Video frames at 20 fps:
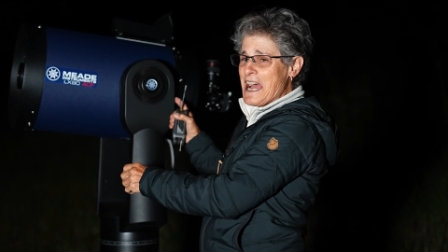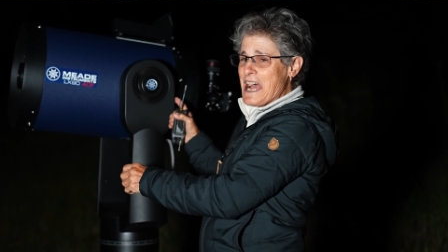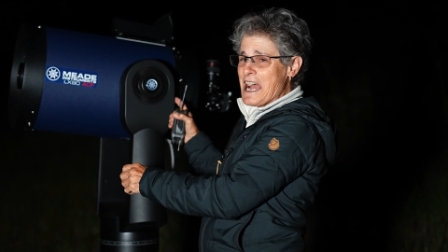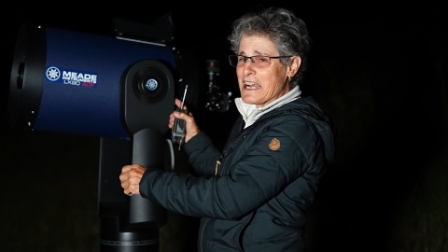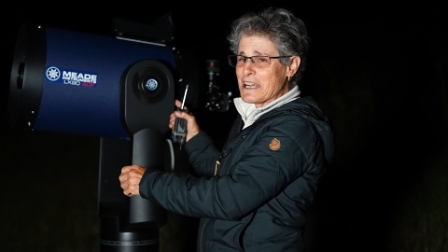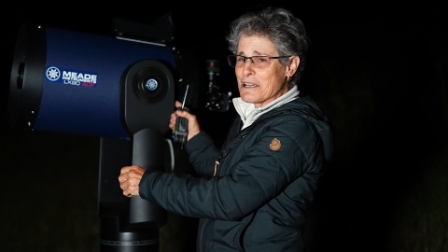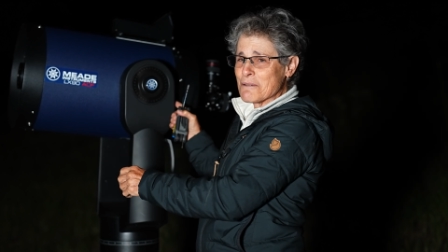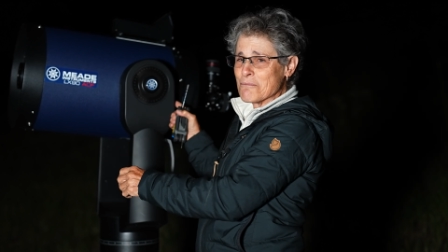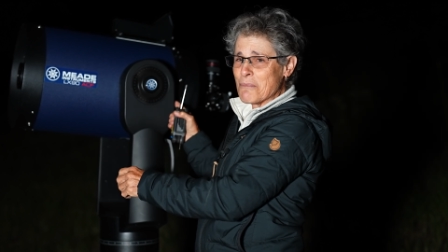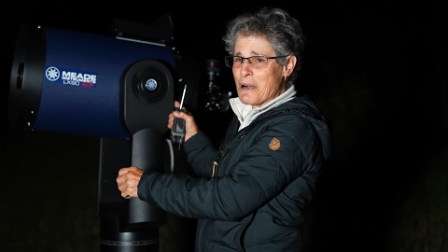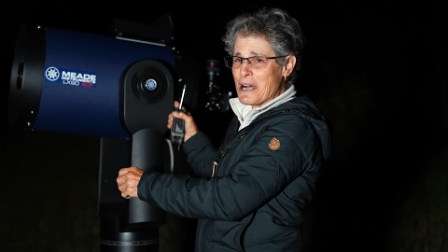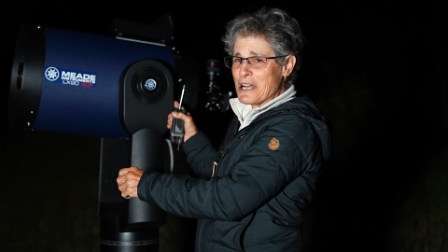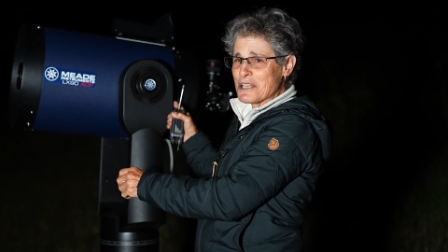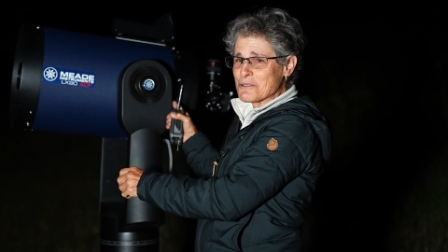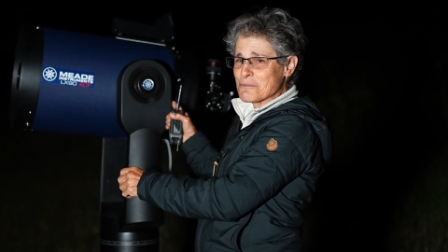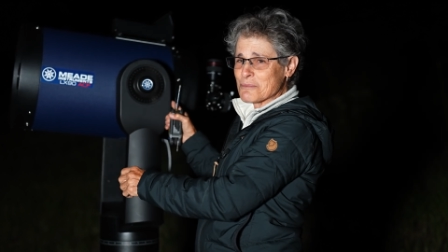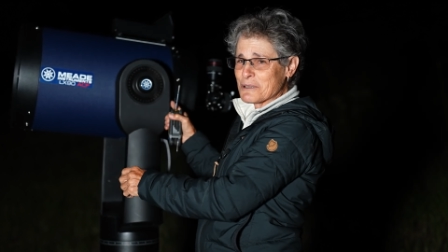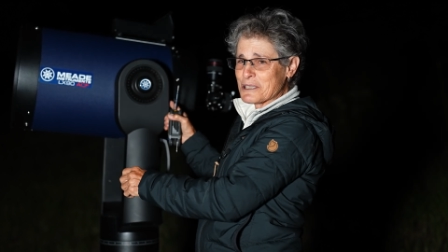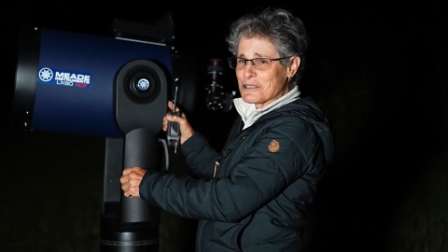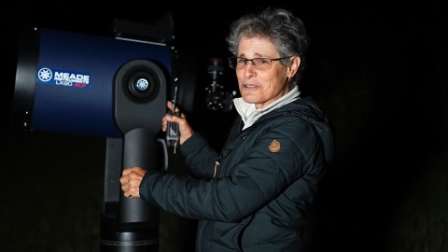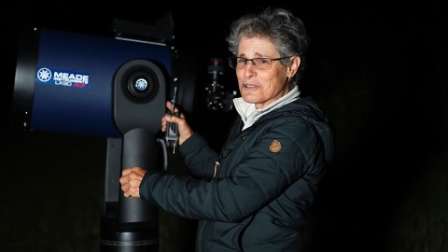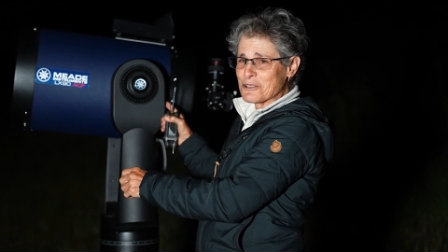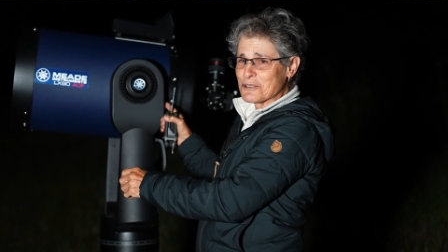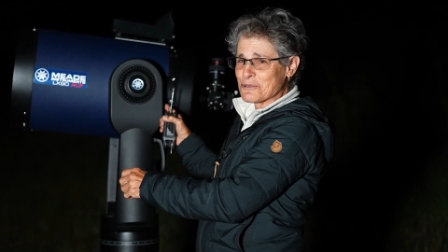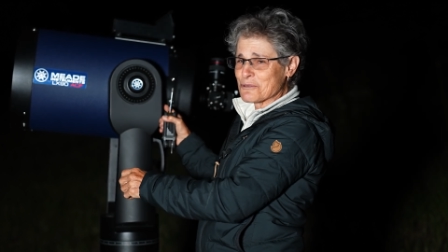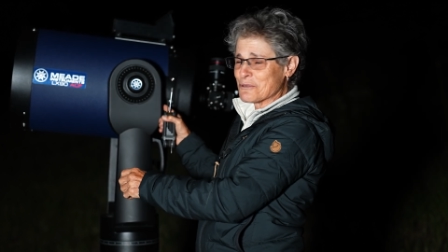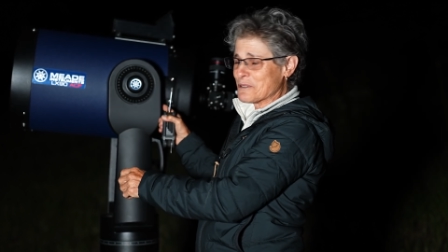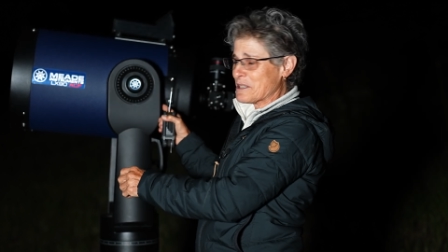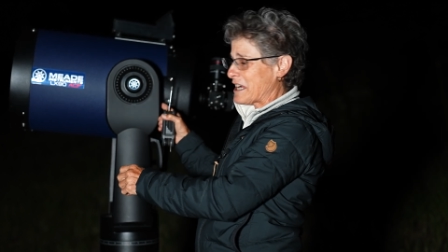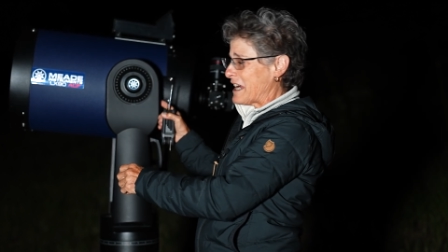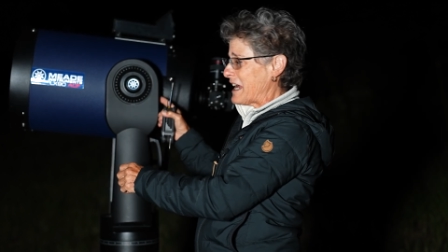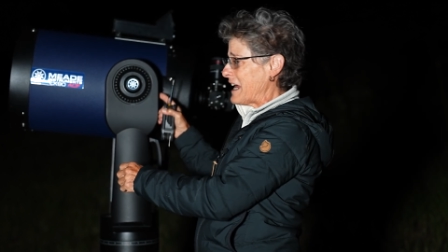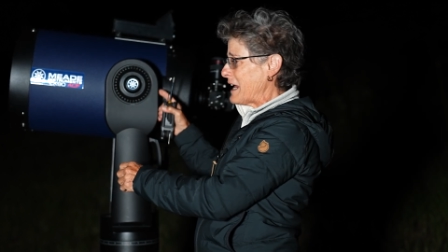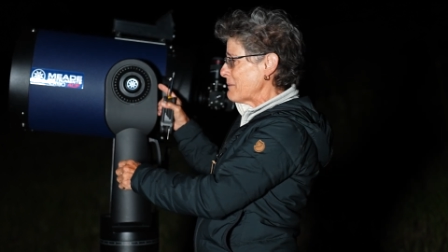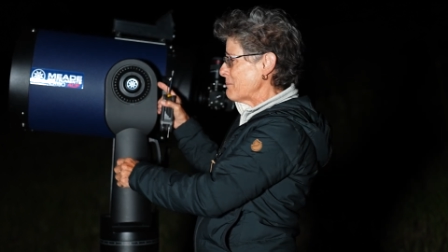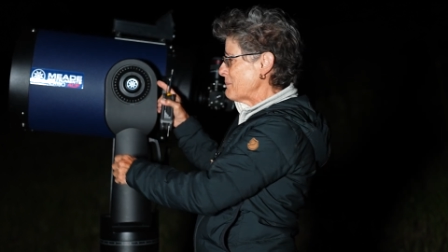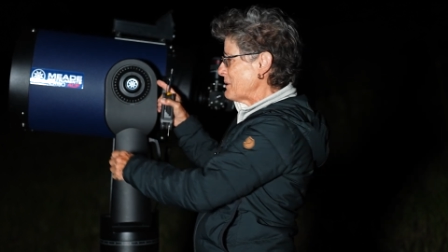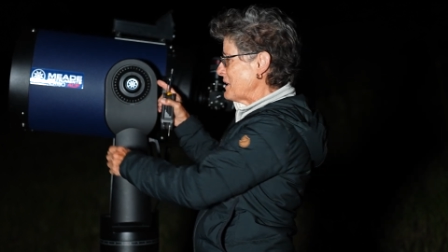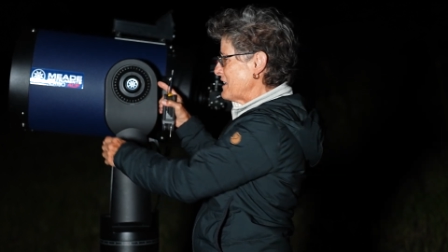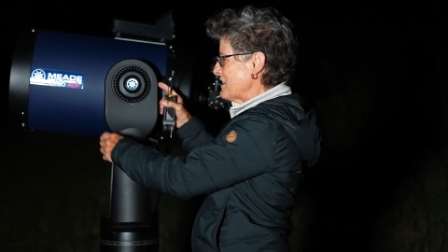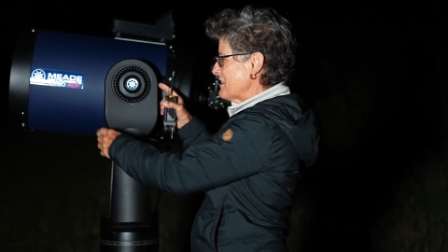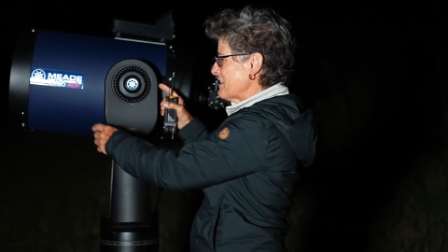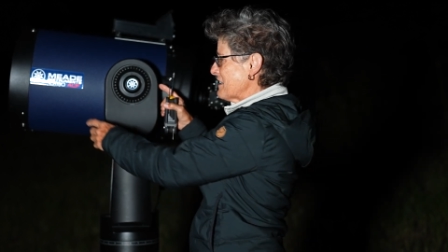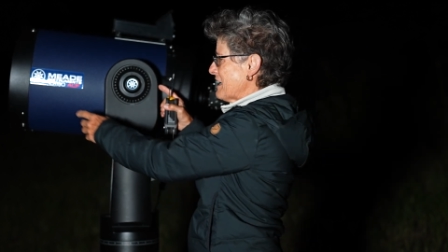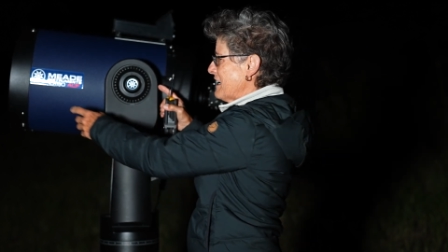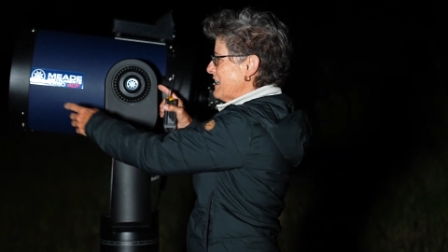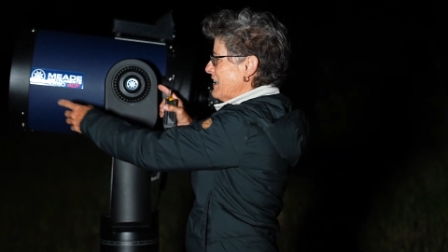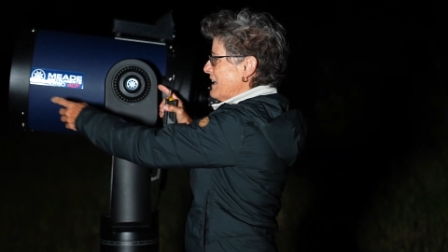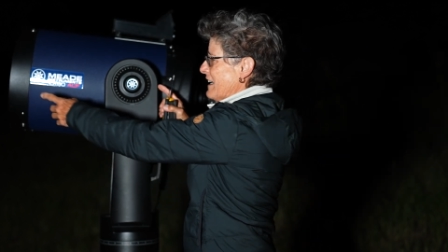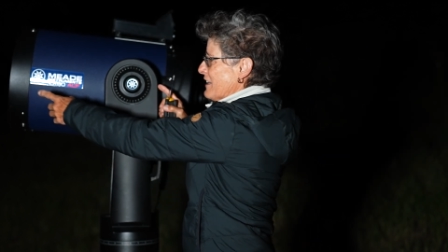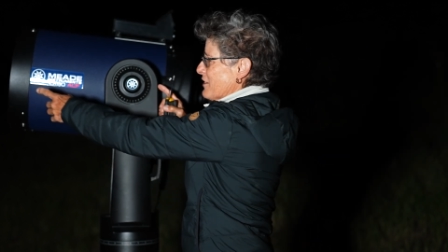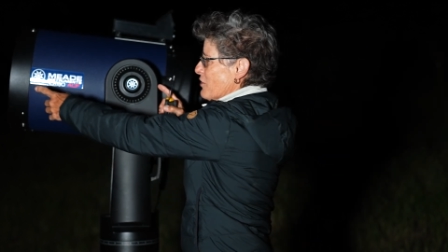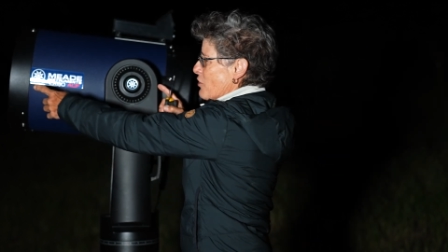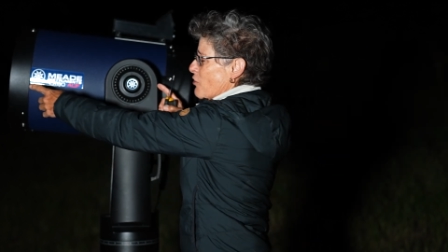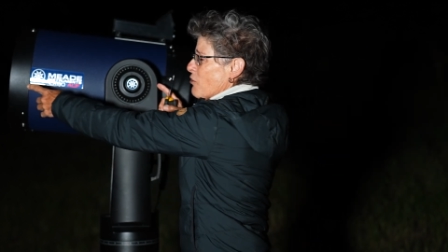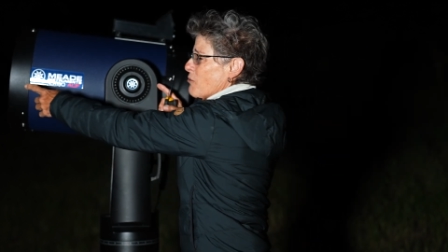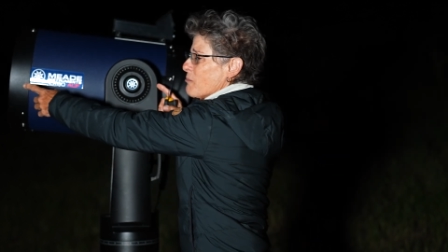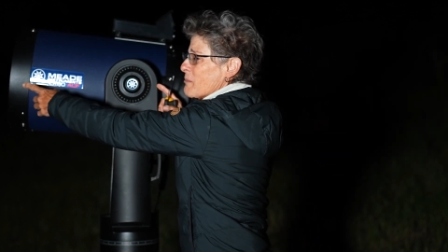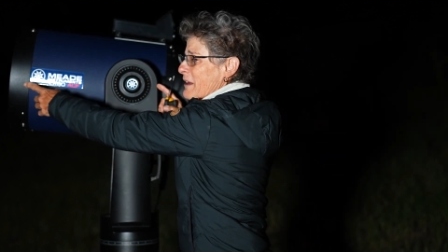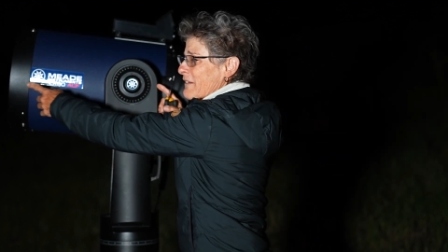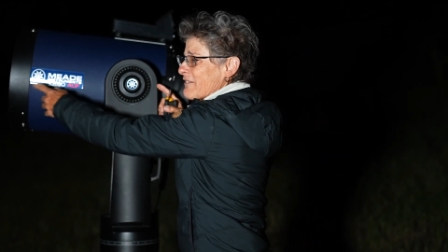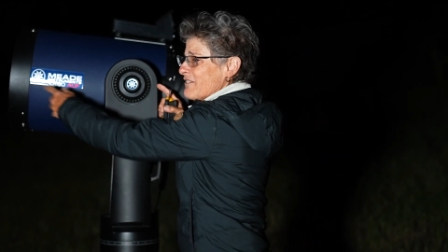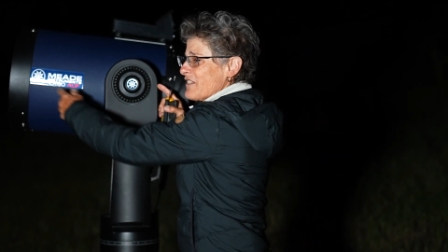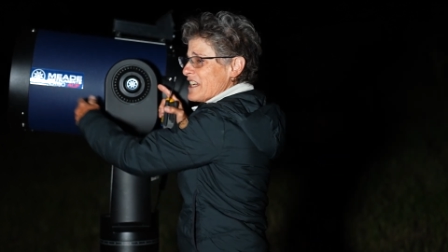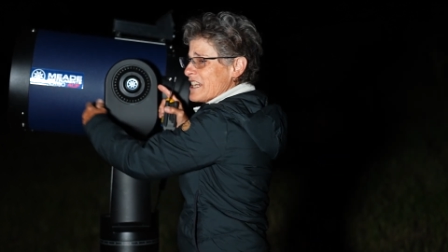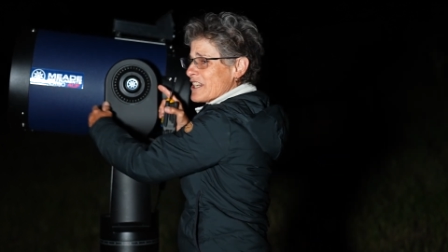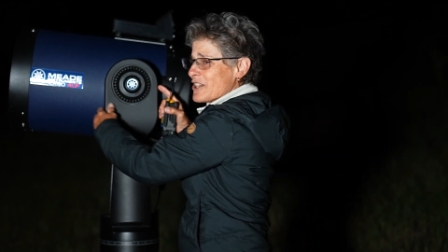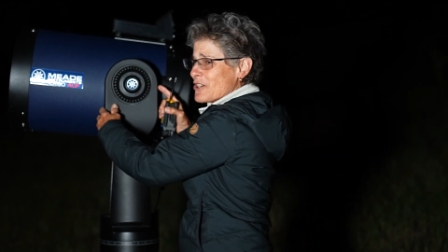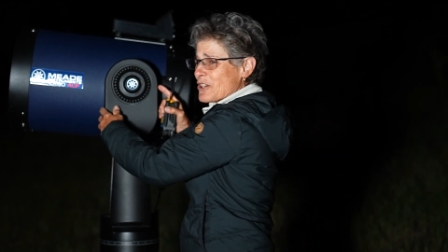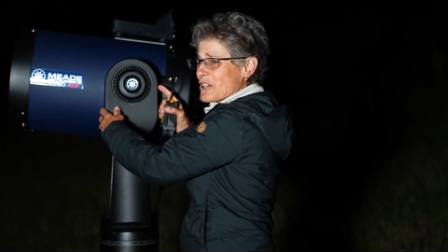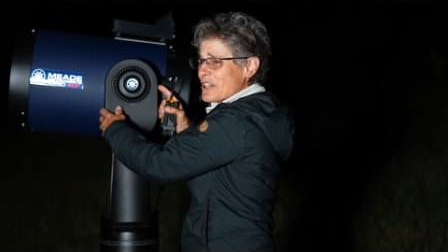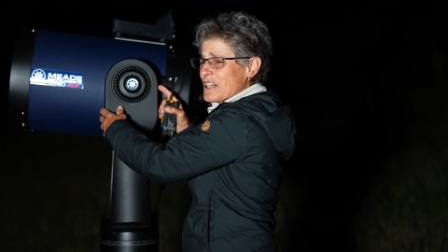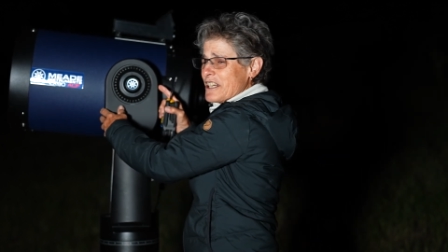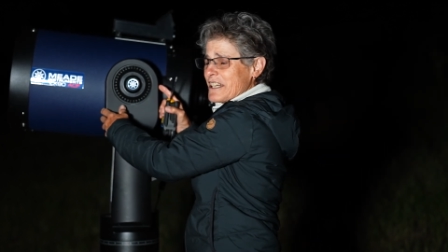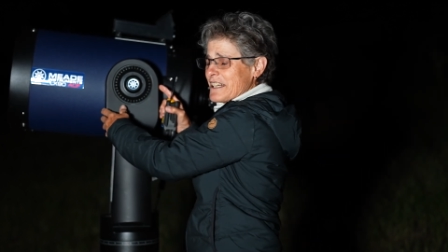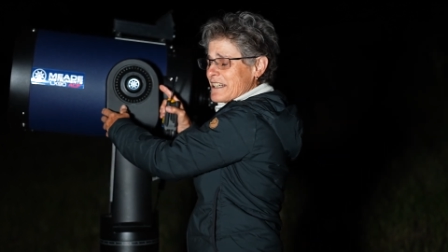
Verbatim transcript: I could possibly look through the eyepiece and hold my finger.